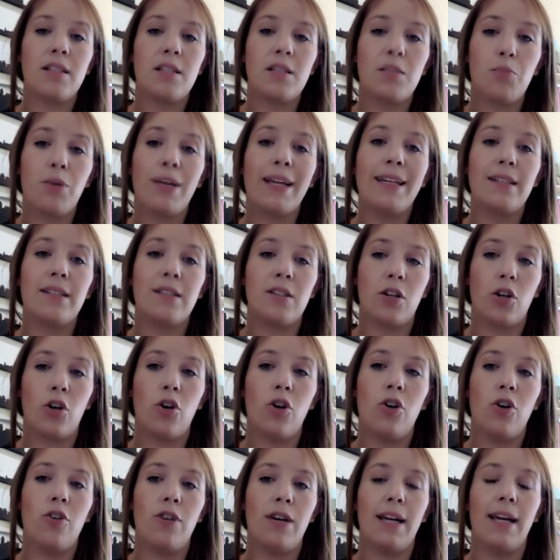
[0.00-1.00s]
spring is
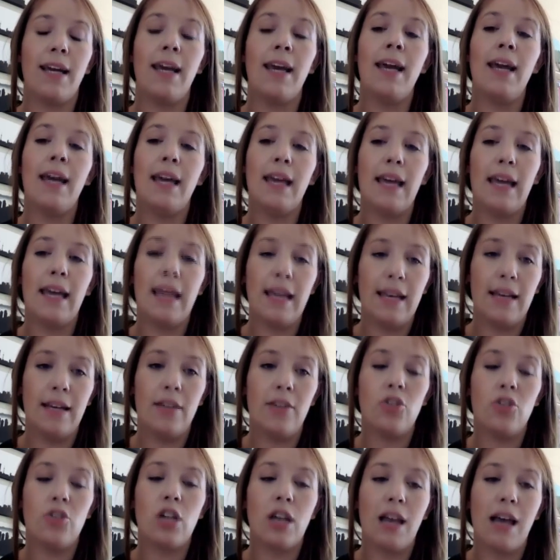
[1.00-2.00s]
occurring
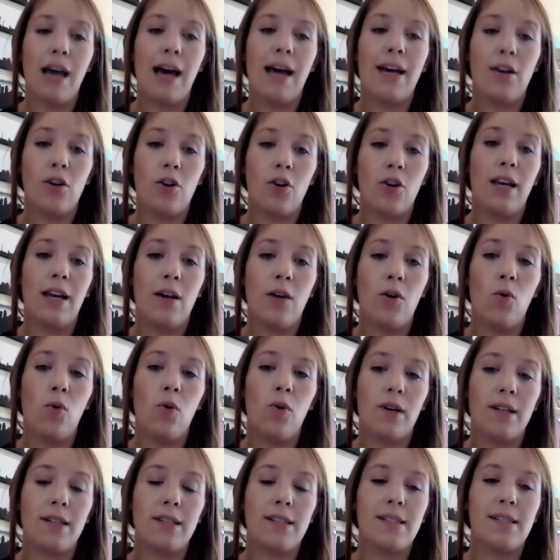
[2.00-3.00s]
in July and early
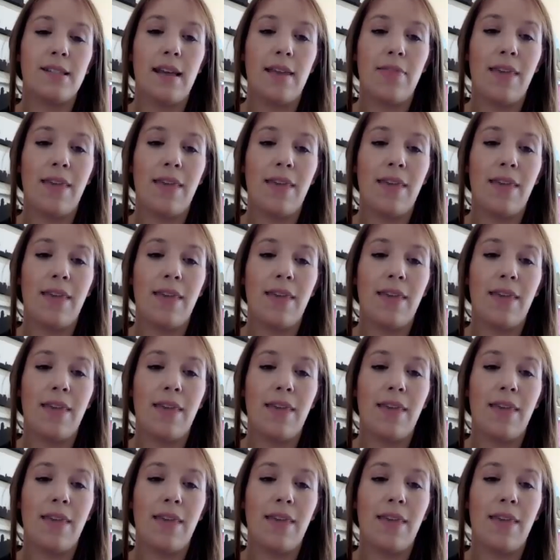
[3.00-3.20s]
August.